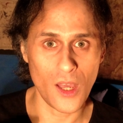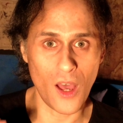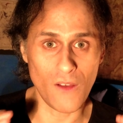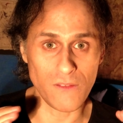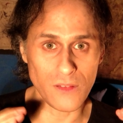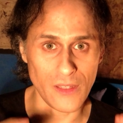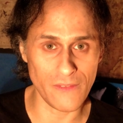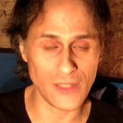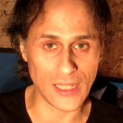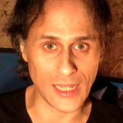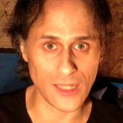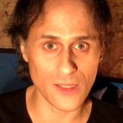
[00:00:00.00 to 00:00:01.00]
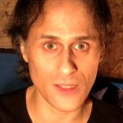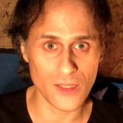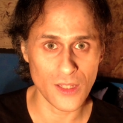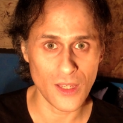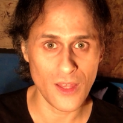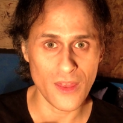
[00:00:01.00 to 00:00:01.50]
of living it,
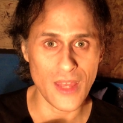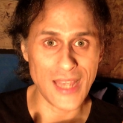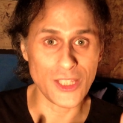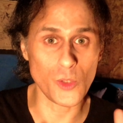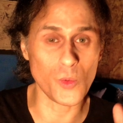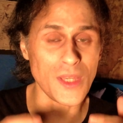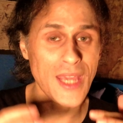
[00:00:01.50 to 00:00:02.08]
that you